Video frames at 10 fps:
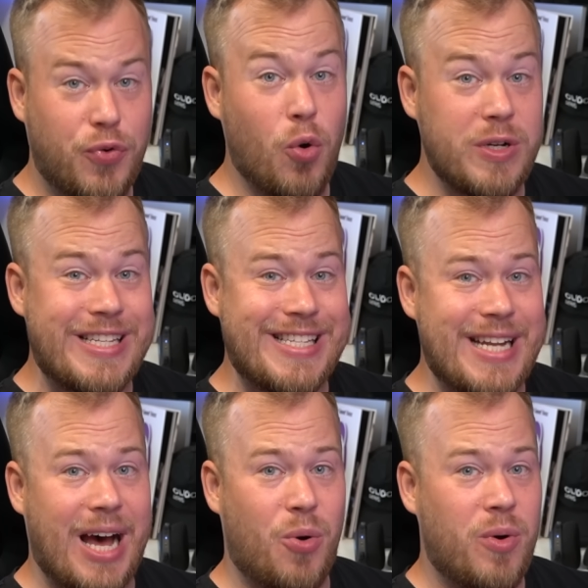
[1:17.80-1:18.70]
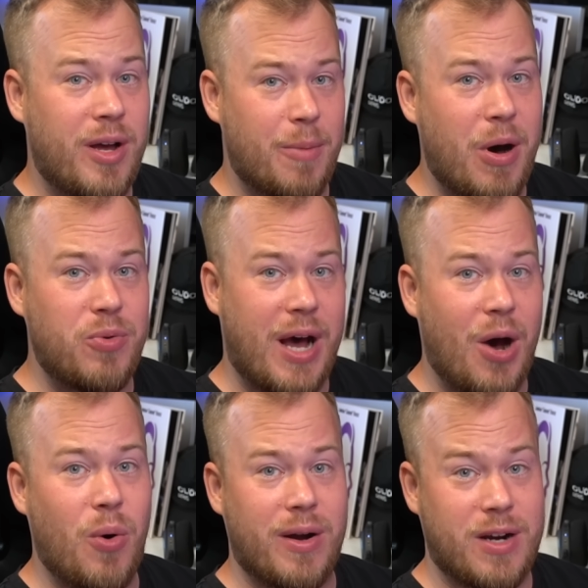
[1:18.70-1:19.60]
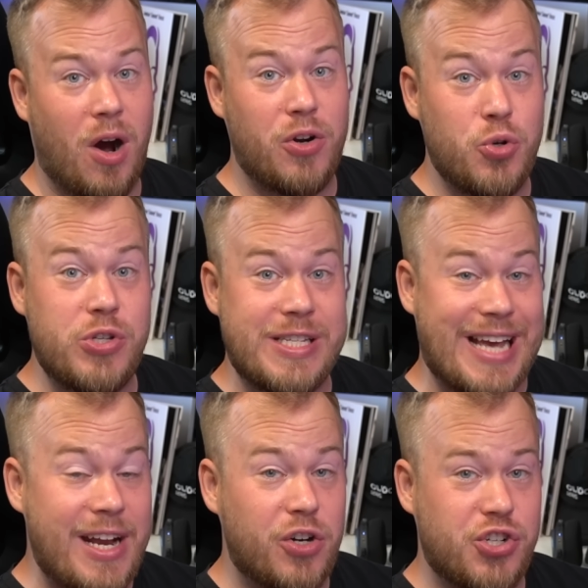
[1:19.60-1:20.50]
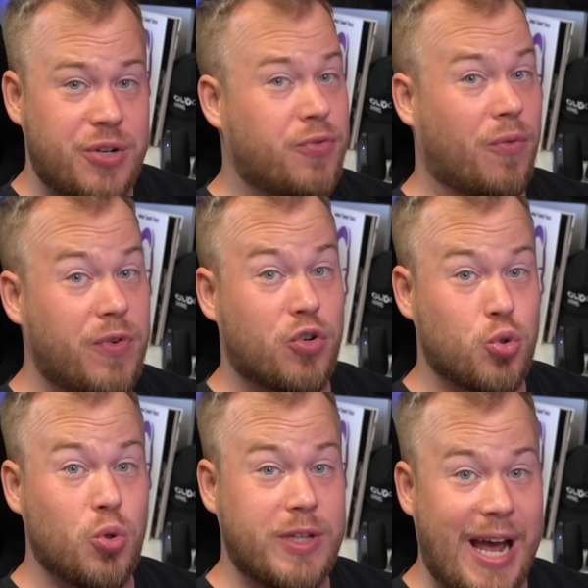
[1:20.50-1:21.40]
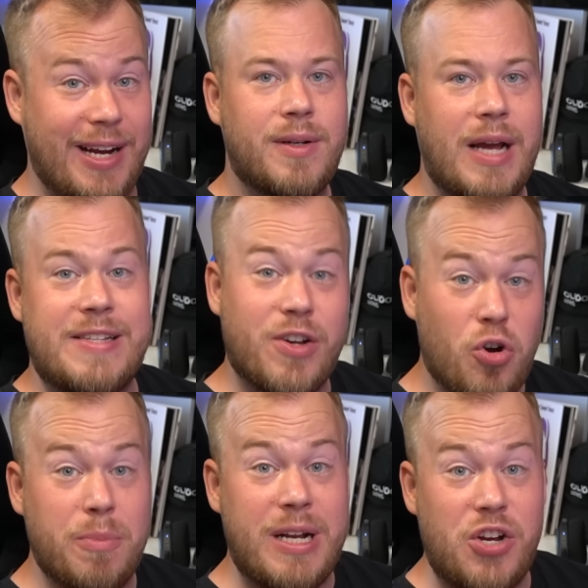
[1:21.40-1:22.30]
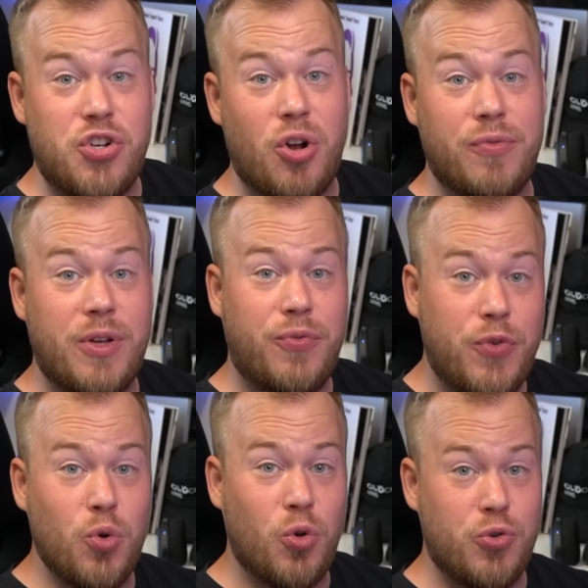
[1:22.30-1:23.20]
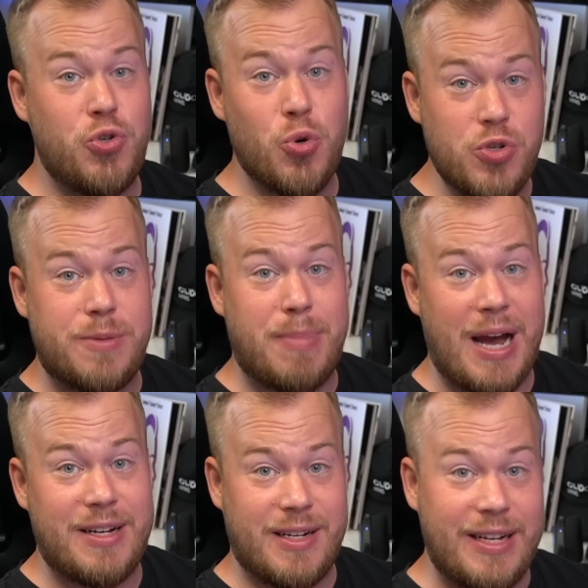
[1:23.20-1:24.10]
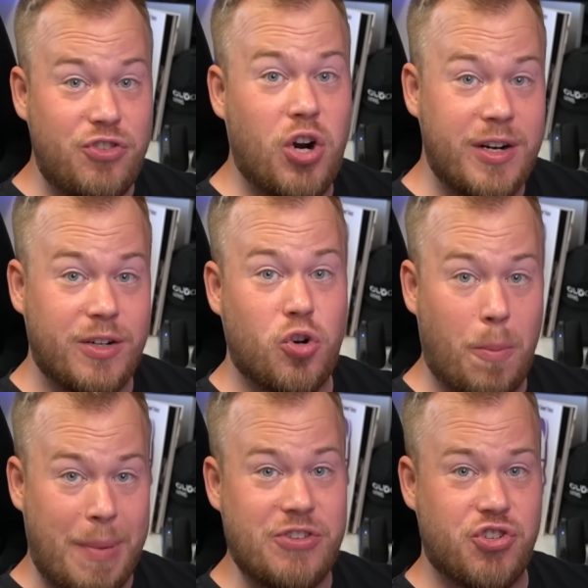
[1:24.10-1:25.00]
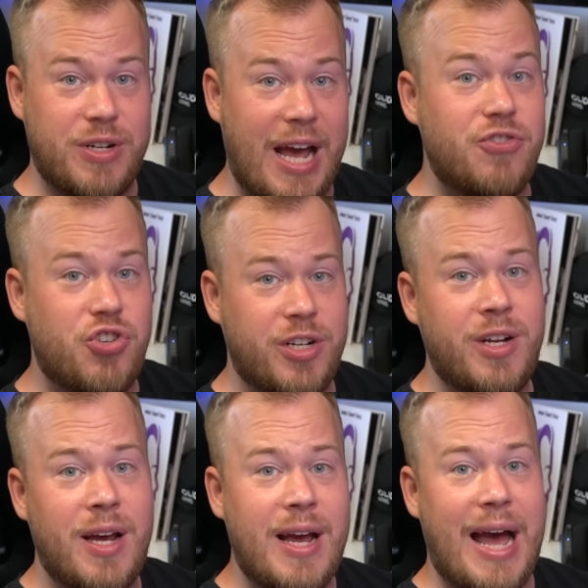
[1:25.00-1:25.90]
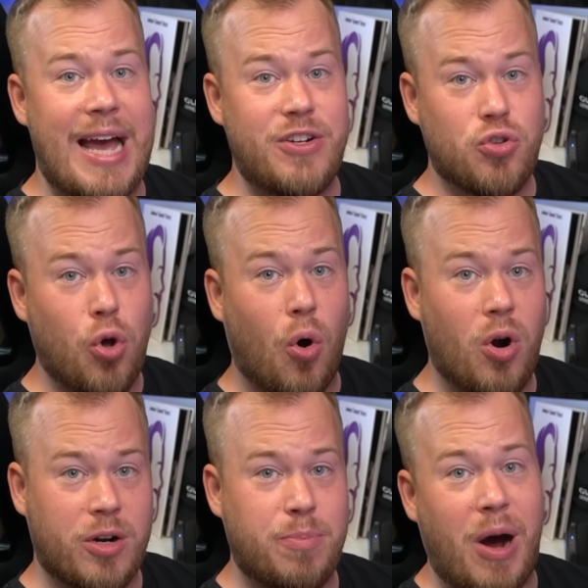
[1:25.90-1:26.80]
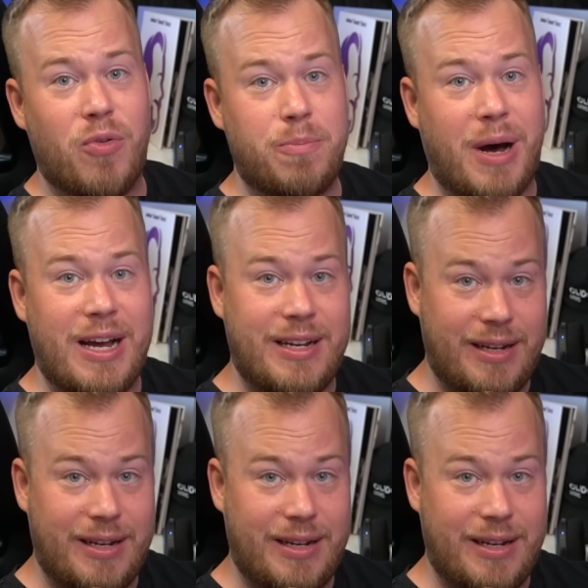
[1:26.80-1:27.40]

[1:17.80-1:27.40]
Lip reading: focus is now about how car uses energy from virtual tank. It's a combination of the fuel used by the internal combustion engine and the torque powered by